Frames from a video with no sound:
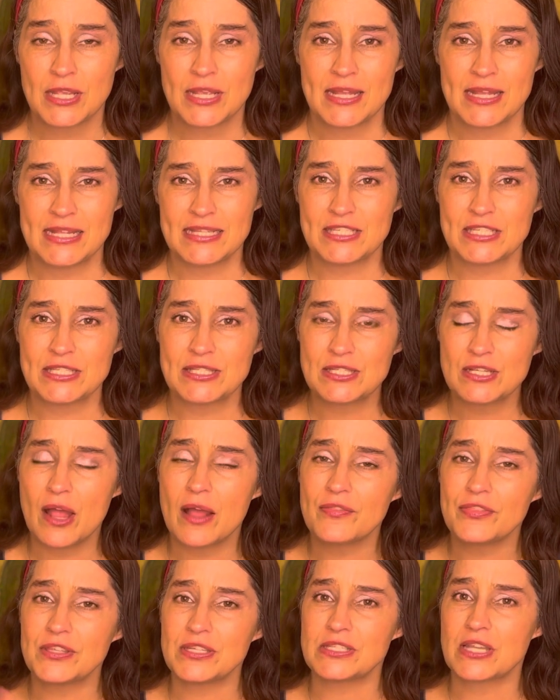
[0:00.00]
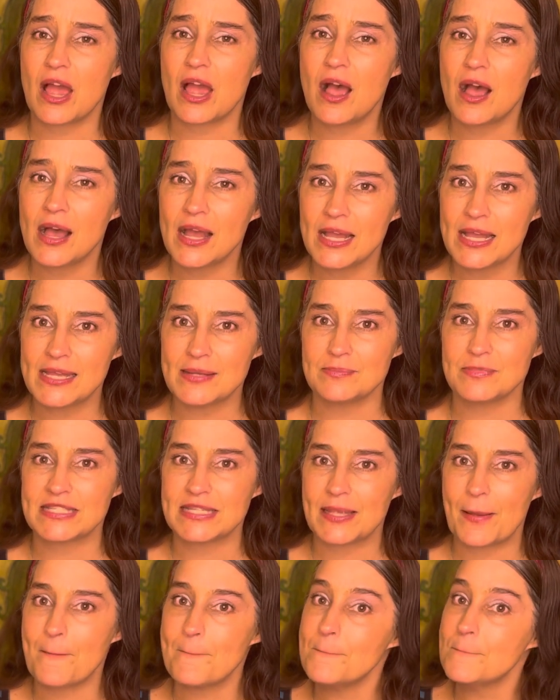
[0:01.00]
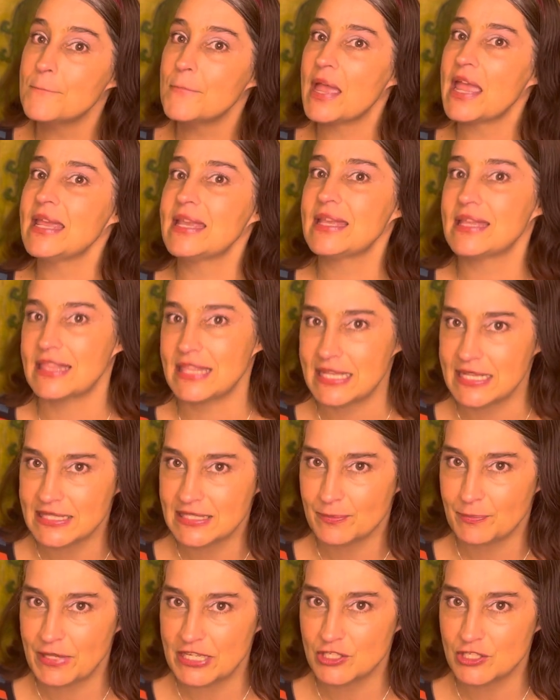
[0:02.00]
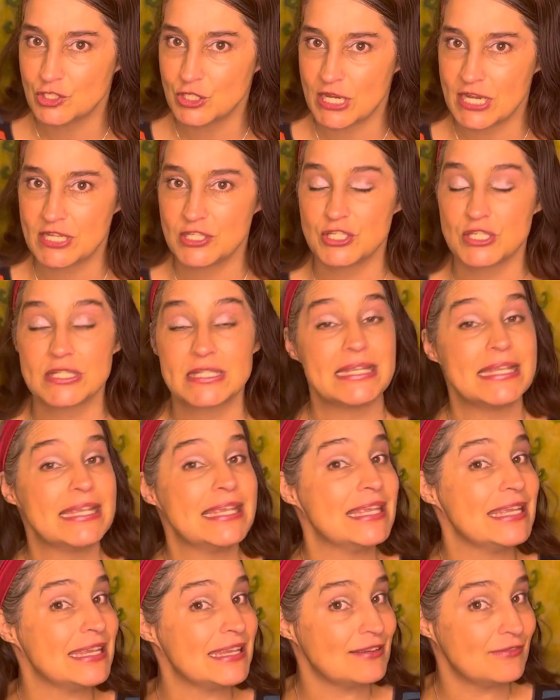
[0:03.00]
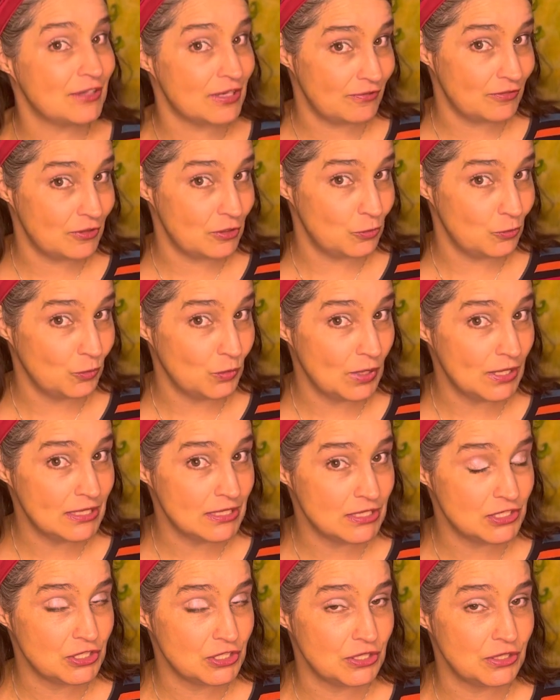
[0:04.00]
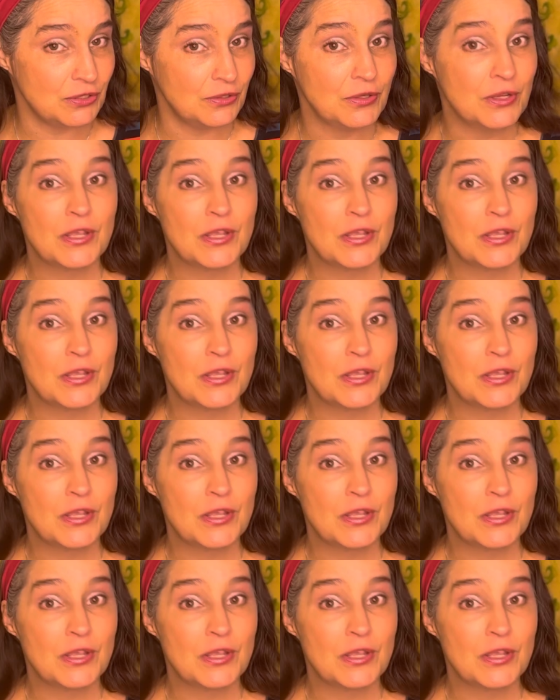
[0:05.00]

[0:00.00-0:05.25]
It's just not the time to make these big changes, even if you want to.